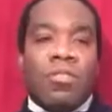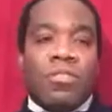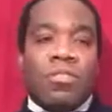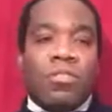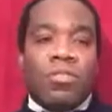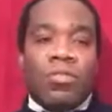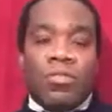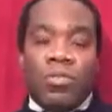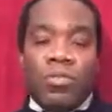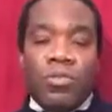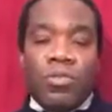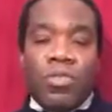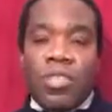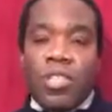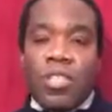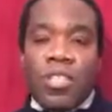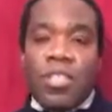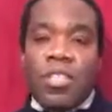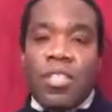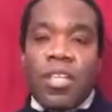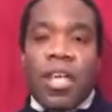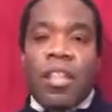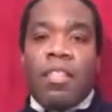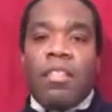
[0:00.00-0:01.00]
Suruchi
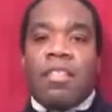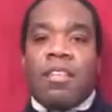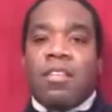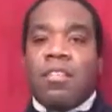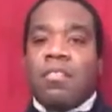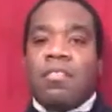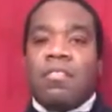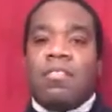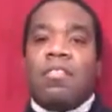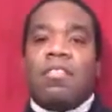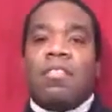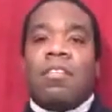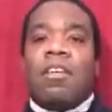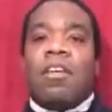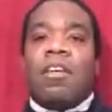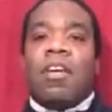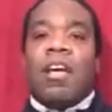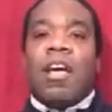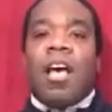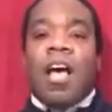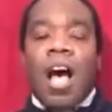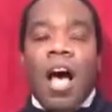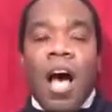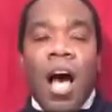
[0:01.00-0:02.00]
said this,
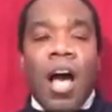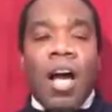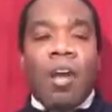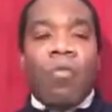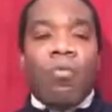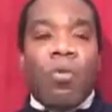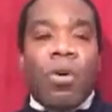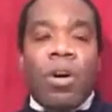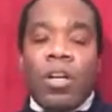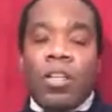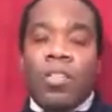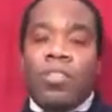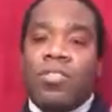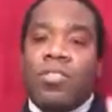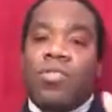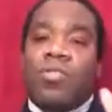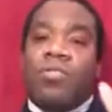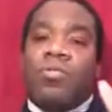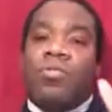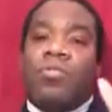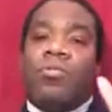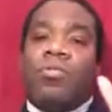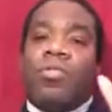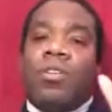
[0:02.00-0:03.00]
I want
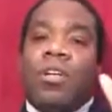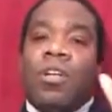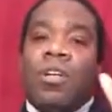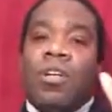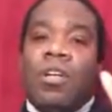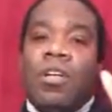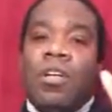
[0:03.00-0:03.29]
to